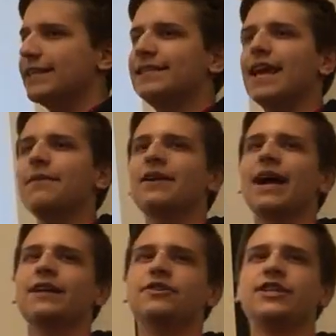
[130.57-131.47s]
the same
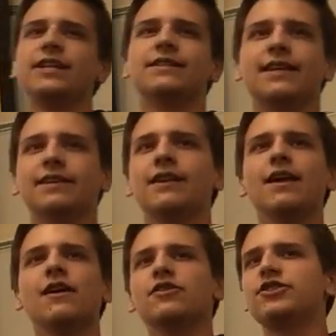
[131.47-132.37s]
kind of genes and
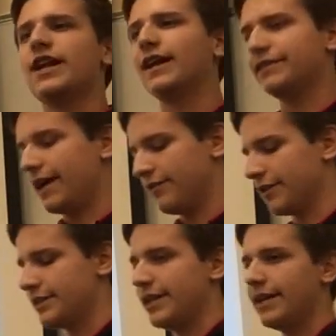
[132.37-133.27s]
genetic
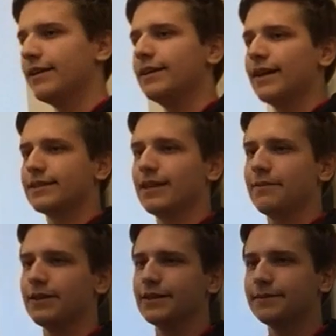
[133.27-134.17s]
diversity. Next
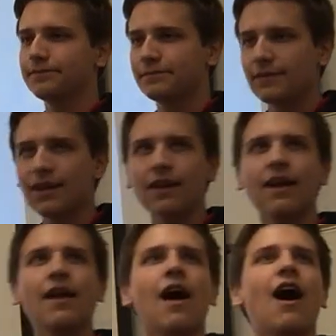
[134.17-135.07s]
slide, please.
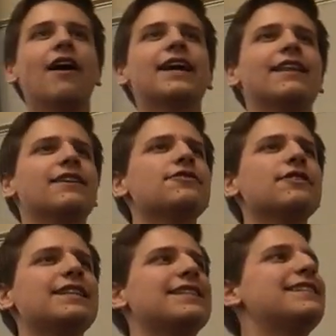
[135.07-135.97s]
Again, let's
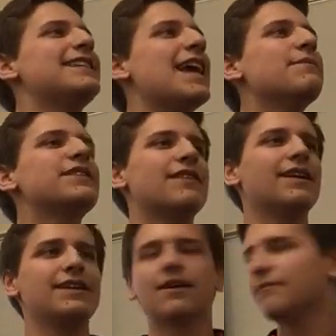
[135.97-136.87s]
look at the same
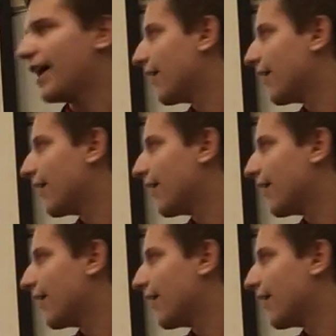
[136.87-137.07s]
study done by